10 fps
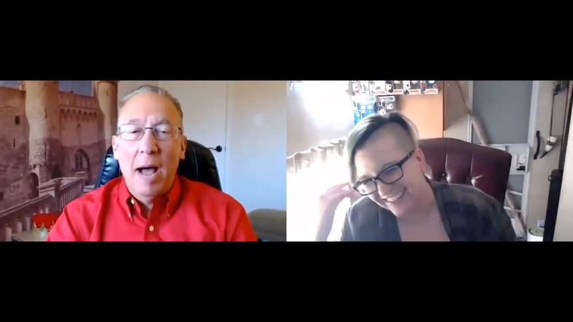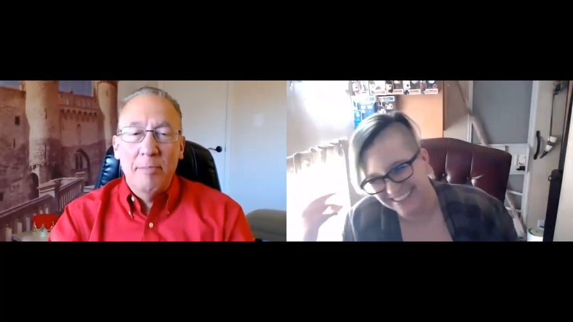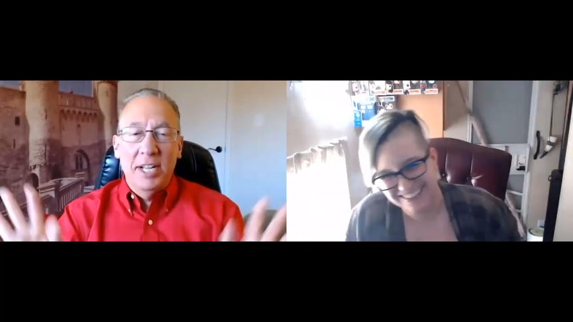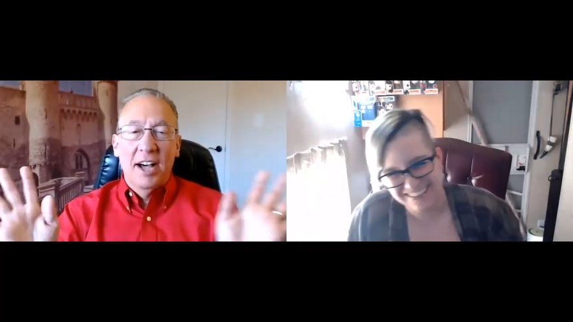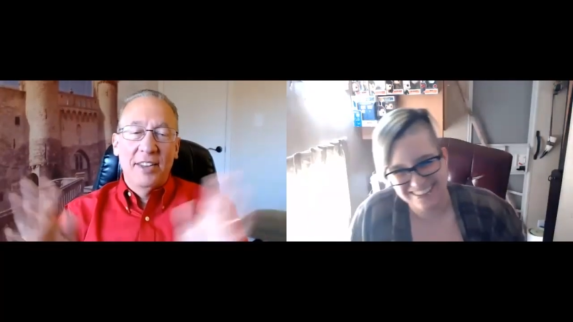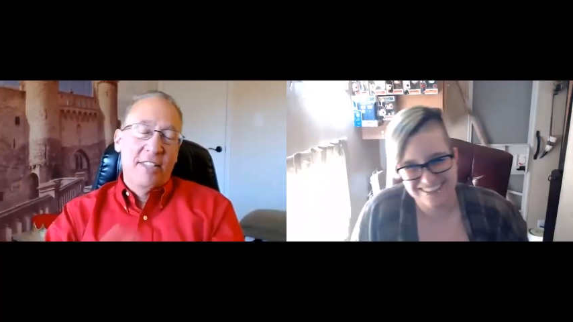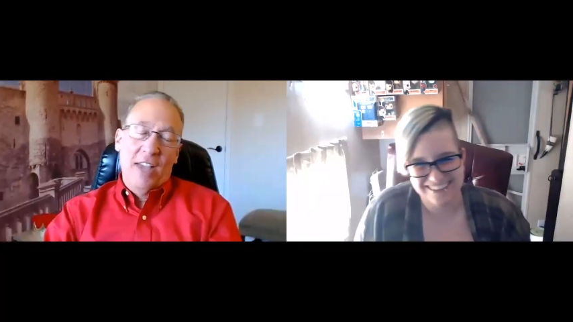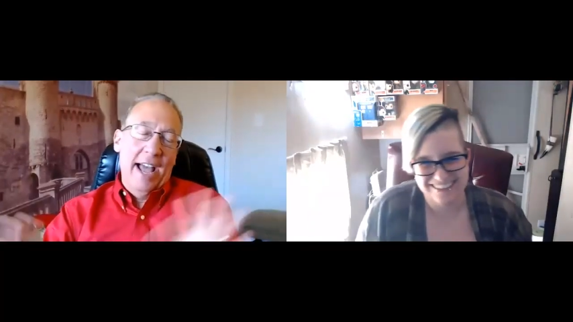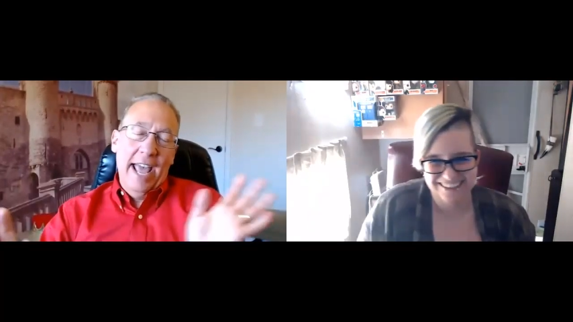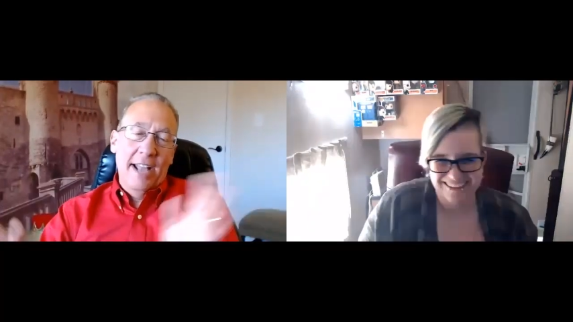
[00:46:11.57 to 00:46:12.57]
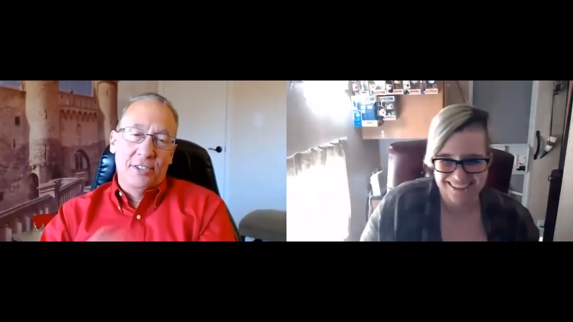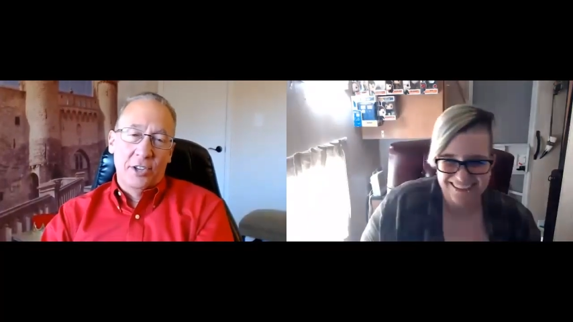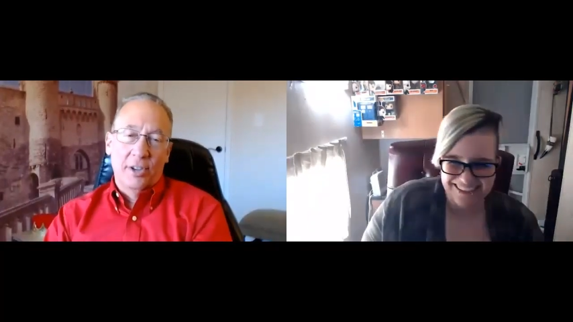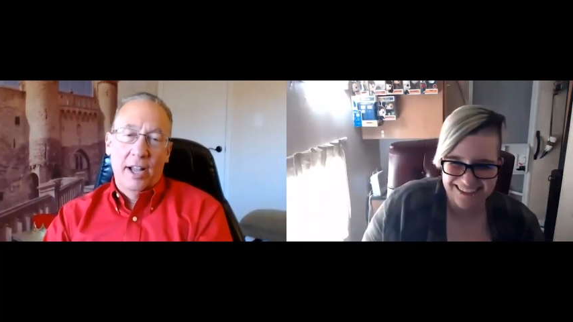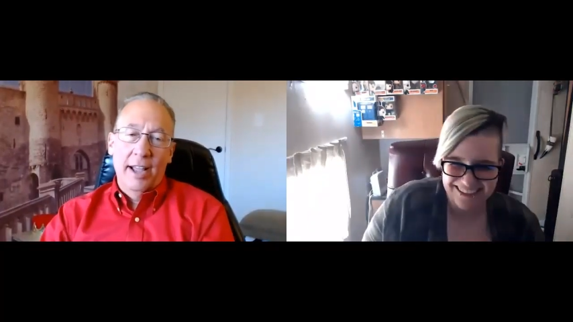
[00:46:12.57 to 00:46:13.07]
Speaker 1: done. I had
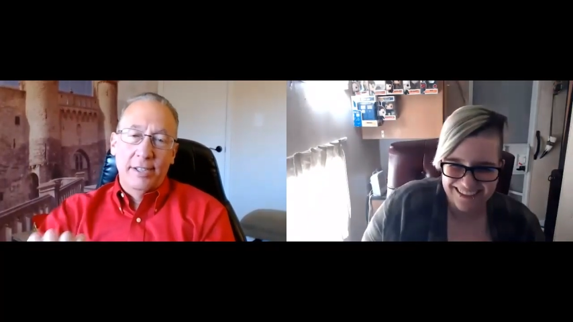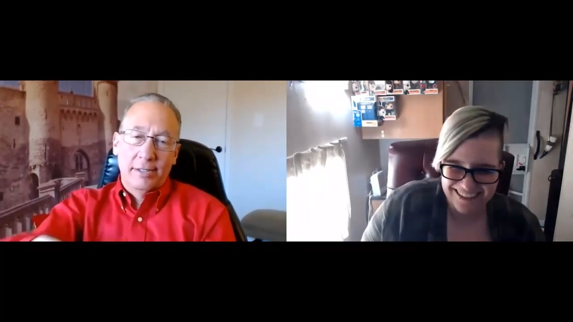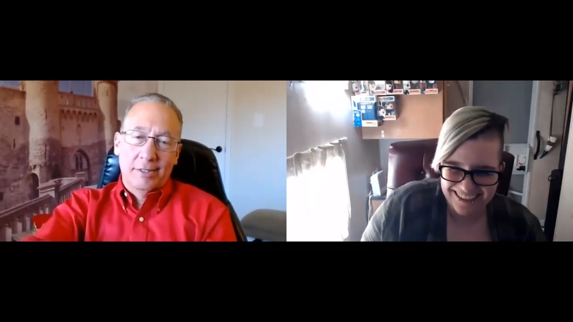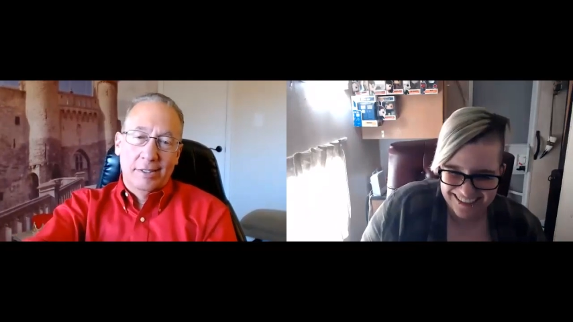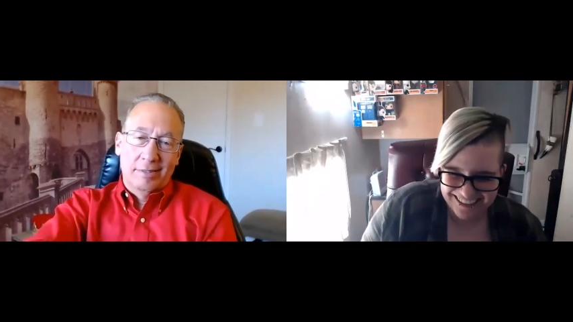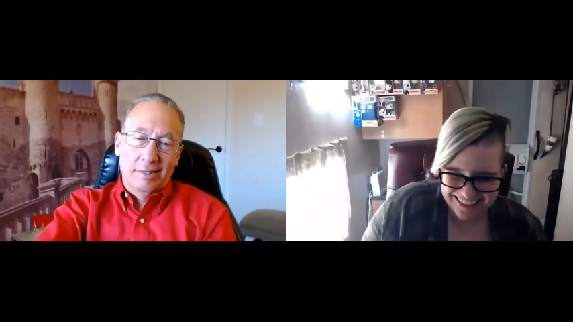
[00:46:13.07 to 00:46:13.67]
to just.